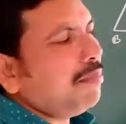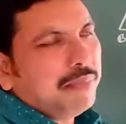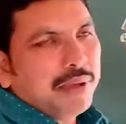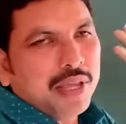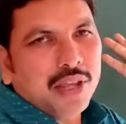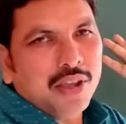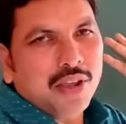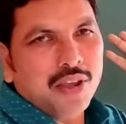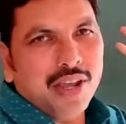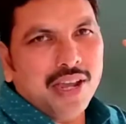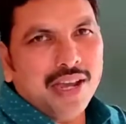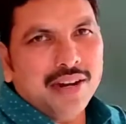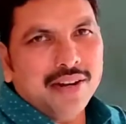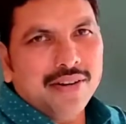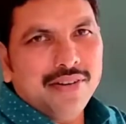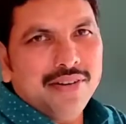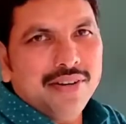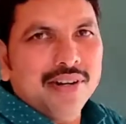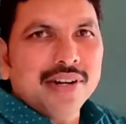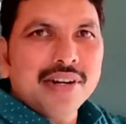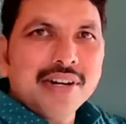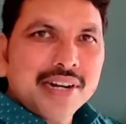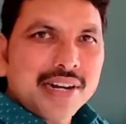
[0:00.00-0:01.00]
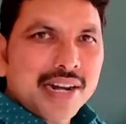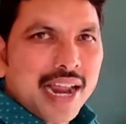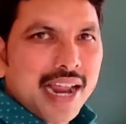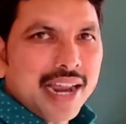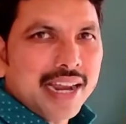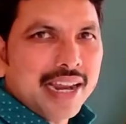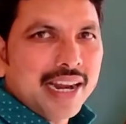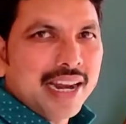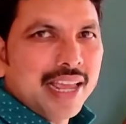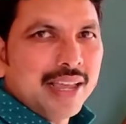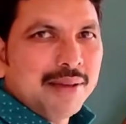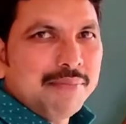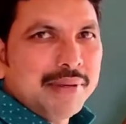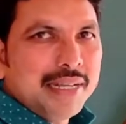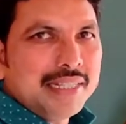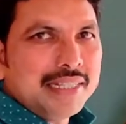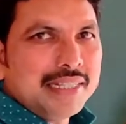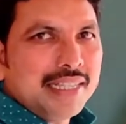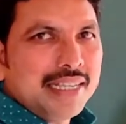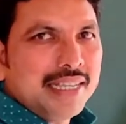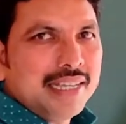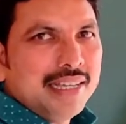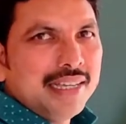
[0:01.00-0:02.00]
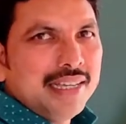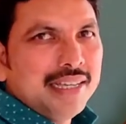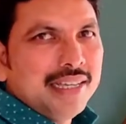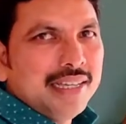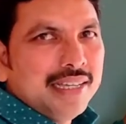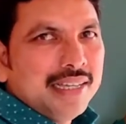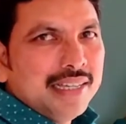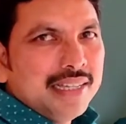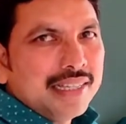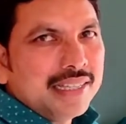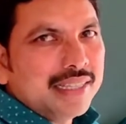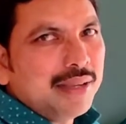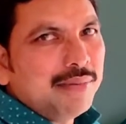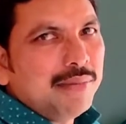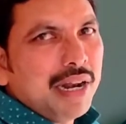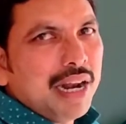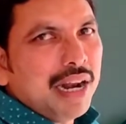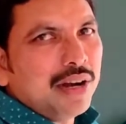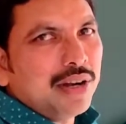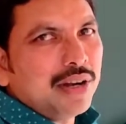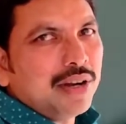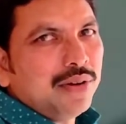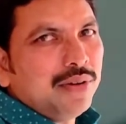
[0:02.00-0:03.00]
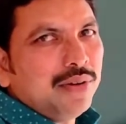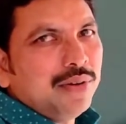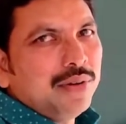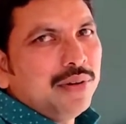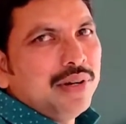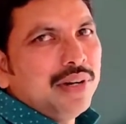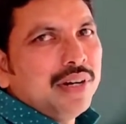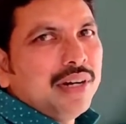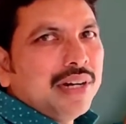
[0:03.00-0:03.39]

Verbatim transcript: PQR. Triangle ABC similar to